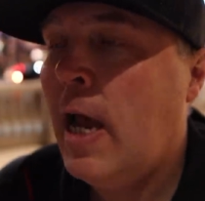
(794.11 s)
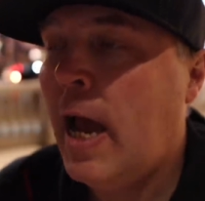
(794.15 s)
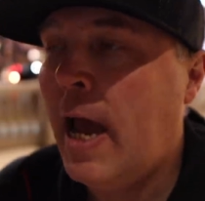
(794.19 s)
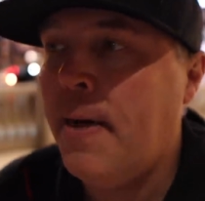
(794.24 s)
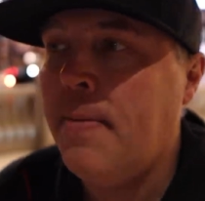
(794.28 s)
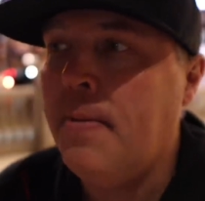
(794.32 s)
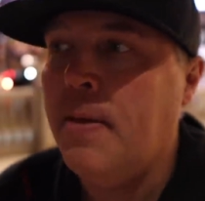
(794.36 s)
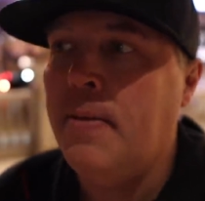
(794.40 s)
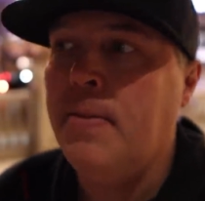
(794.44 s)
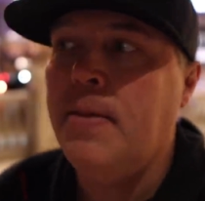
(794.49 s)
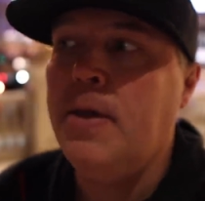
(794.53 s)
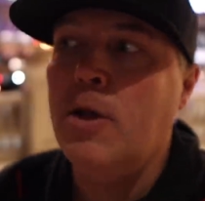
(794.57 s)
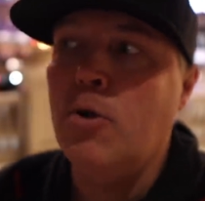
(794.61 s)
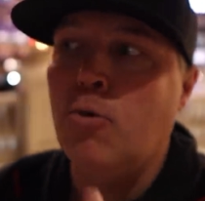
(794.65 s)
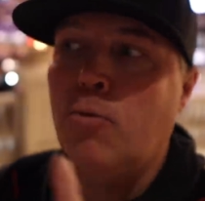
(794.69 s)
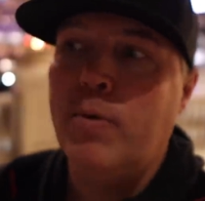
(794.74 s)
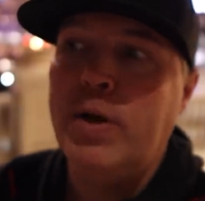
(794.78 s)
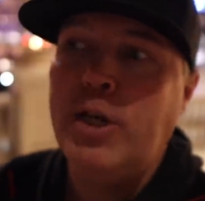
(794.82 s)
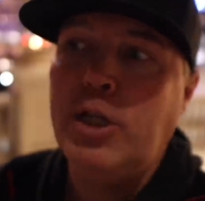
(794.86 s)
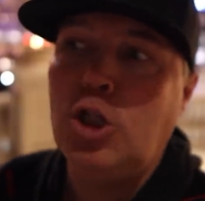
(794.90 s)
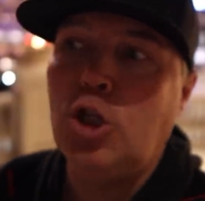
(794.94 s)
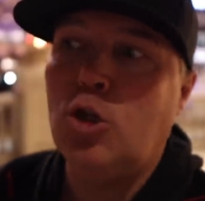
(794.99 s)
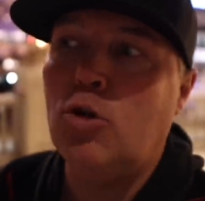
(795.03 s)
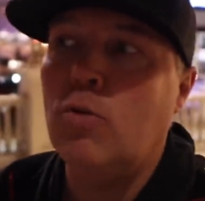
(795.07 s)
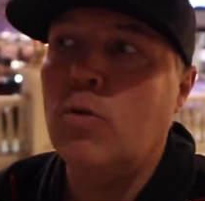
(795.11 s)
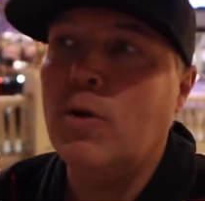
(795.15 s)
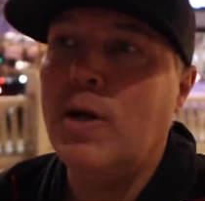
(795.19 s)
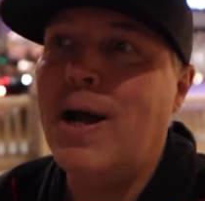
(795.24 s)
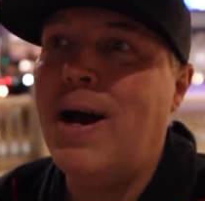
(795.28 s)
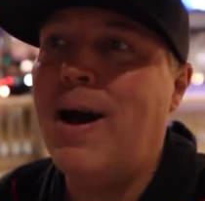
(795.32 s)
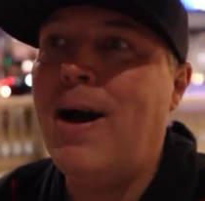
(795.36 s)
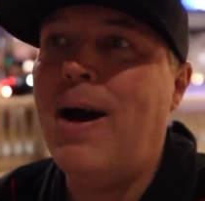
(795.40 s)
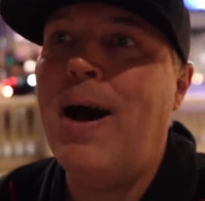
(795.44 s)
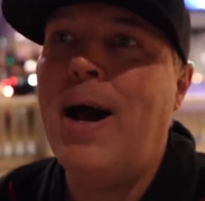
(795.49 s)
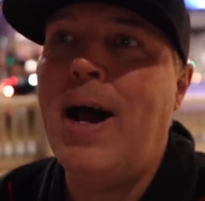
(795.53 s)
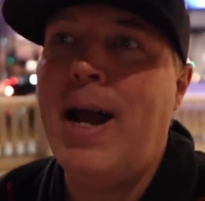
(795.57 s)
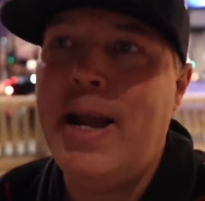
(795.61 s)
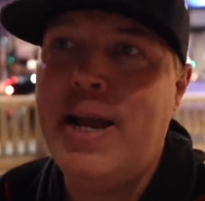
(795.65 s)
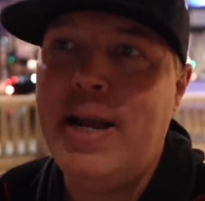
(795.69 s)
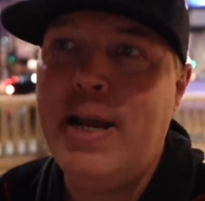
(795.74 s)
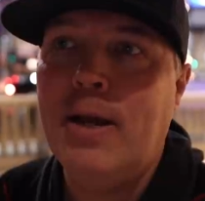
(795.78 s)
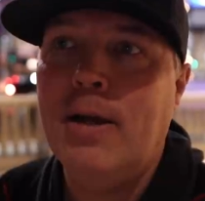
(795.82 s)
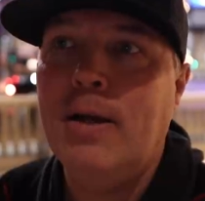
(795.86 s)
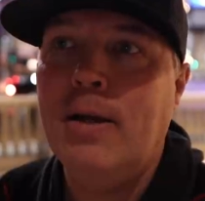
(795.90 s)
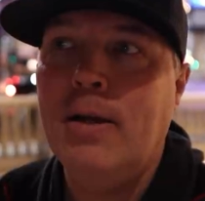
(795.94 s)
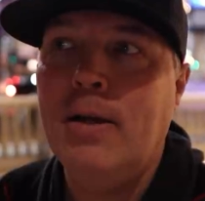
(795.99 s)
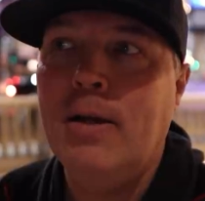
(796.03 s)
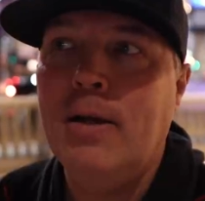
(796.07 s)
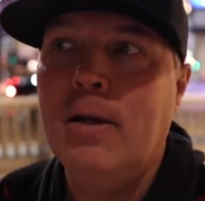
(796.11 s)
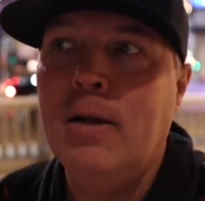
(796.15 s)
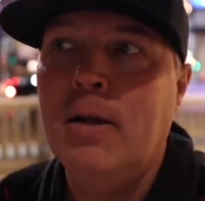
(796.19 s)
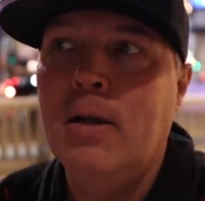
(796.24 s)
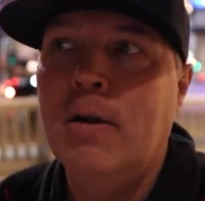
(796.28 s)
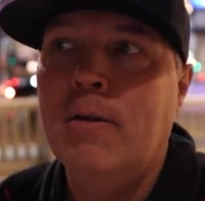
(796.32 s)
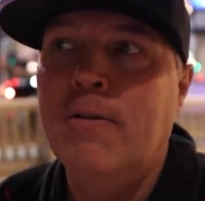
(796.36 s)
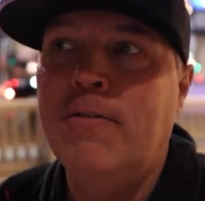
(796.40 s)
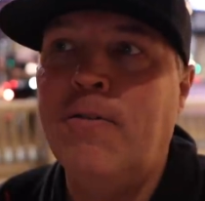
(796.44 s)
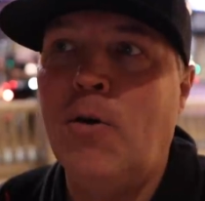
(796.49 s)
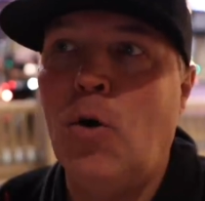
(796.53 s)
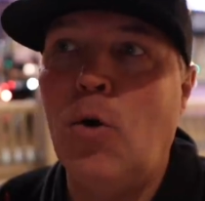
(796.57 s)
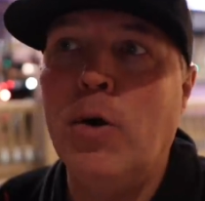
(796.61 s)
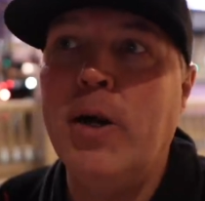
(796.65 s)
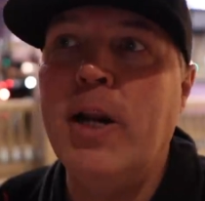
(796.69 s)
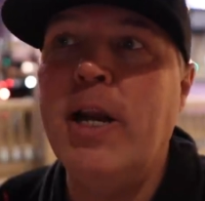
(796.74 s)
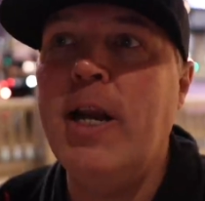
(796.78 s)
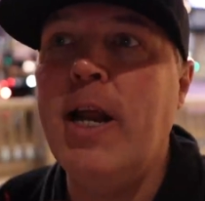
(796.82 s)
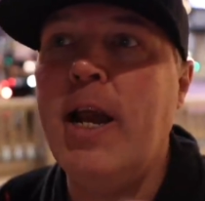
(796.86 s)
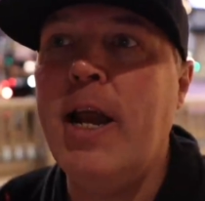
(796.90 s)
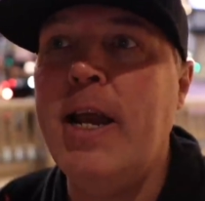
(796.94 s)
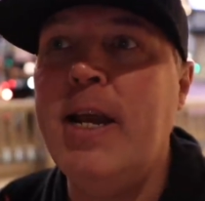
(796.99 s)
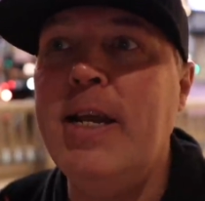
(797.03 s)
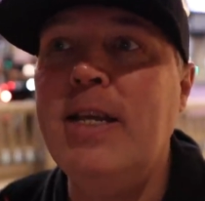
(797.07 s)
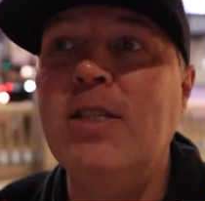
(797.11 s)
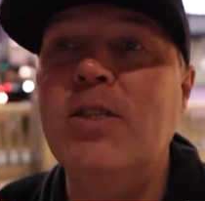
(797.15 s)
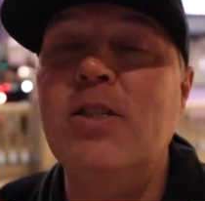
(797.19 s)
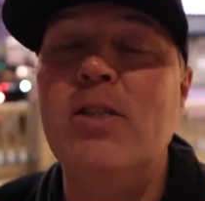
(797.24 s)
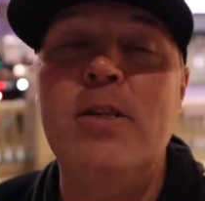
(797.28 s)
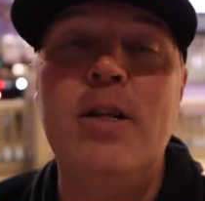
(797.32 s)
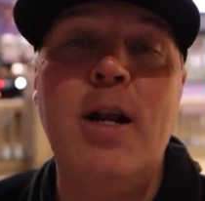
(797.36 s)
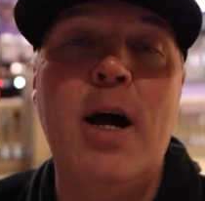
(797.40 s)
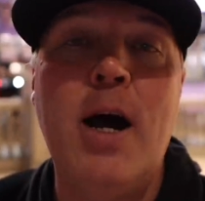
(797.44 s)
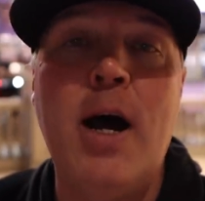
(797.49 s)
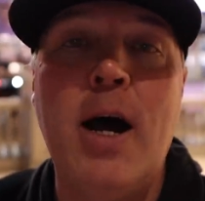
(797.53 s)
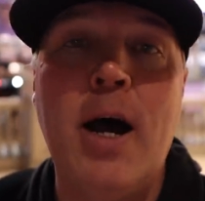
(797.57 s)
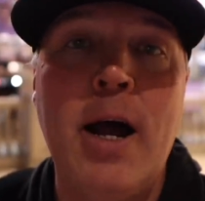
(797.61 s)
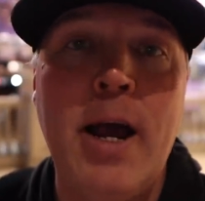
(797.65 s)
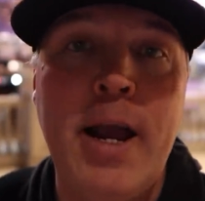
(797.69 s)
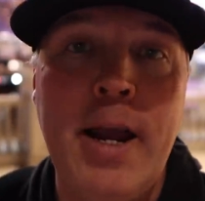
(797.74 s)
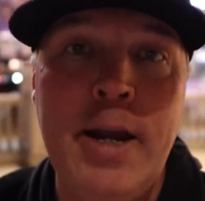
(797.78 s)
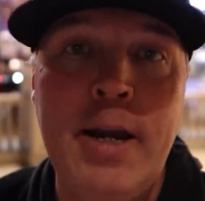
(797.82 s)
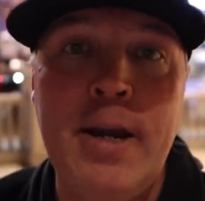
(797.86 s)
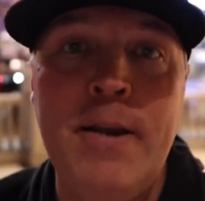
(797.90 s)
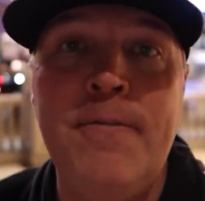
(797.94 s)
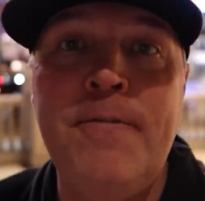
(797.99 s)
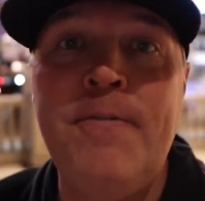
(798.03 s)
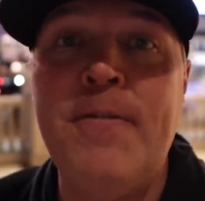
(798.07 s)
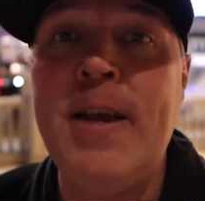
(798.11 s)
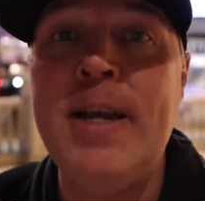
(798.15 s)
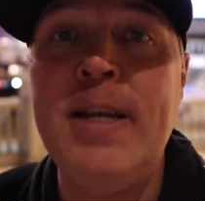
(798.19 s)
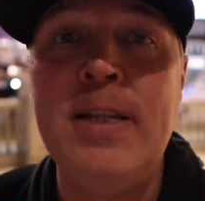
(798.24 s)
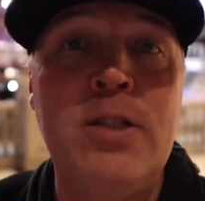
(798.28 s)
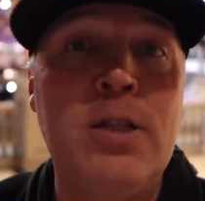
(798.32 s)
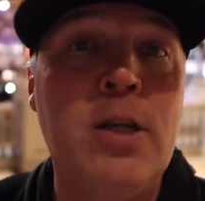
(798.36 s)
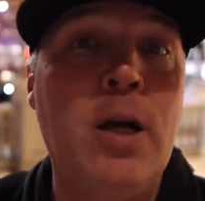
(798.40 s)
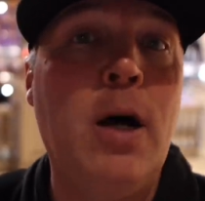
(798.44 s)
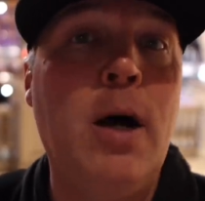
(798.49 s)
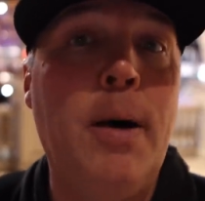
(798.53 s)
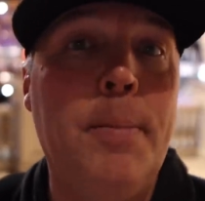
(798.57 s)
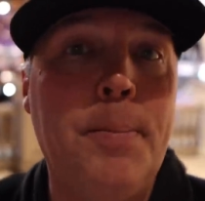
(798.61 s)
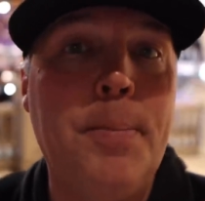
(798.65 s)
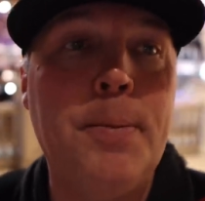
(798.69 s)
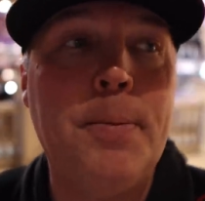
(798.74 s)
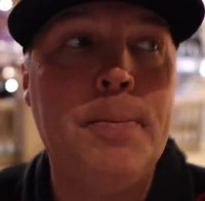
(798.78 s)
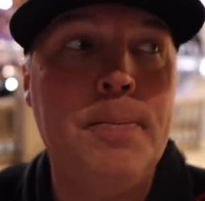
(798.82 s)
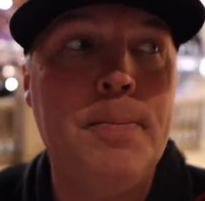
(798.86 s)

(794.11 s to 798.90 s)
and then the original guy folded ace nine face up.